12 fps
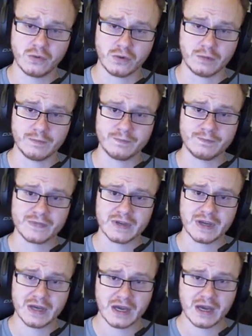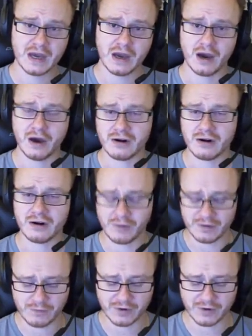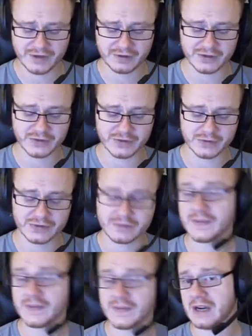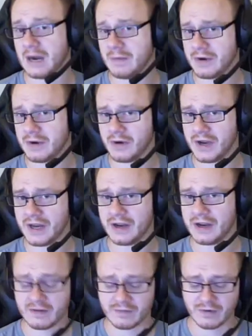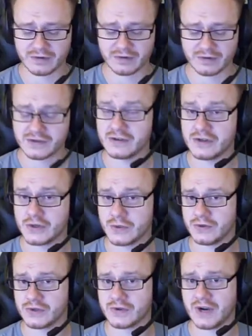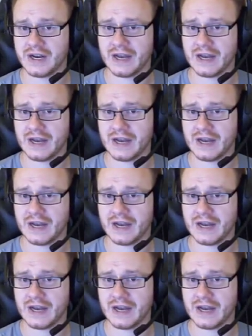cool. 144 kilojoules. I'm going to go ahead and convert this to joules